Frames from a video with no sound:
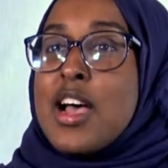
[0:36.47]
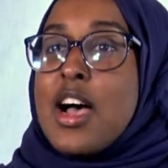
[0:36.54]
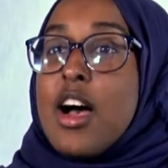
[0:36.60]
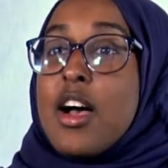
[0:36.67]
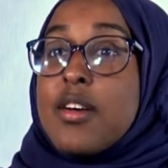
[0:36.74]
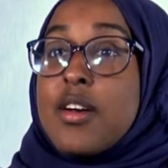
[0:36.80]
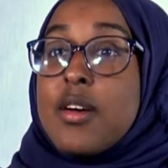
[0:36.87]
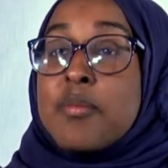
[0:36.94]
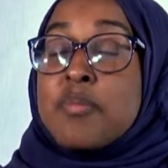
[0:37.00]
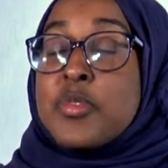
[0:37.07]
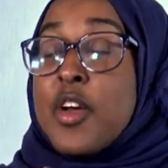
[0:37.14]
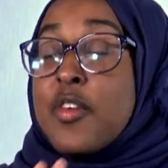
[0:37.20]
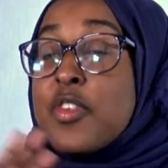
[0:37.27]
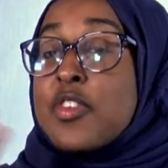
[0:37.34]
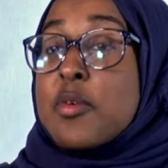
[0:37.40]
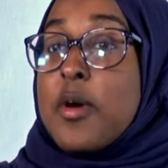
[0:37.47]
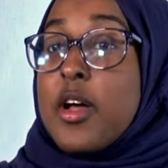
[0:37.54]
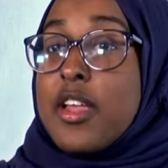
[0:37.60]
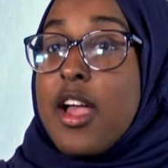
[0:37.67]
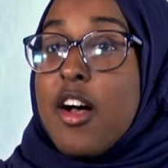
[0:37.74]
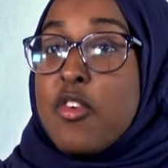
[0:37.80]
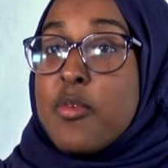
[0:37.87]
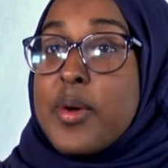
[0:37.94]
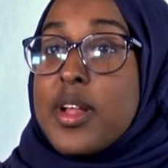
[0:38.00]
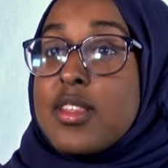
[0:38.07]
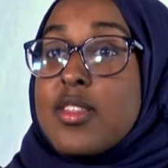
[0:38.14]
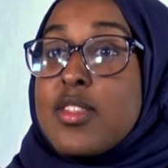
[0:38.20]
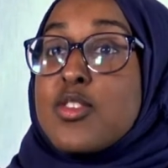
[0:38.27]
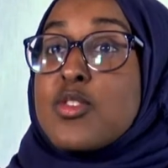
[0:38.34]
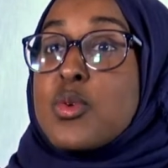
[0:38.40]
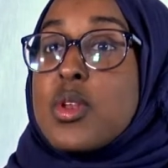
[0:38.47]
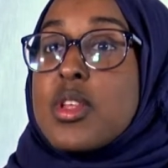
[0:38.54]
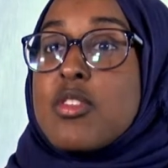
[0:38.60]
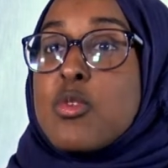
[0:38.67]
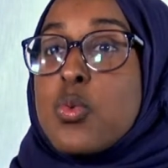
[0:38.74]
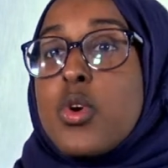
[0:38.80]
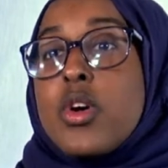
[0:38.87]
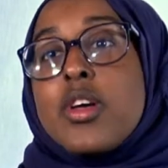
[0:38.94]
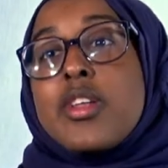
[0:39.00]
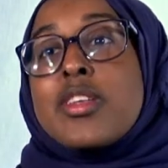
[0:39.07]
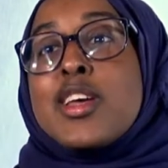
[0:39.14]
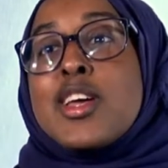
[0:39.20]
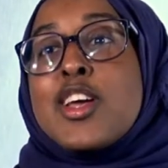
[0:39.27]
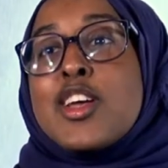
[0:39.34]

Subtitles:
of the Somali alphabets, and the students would,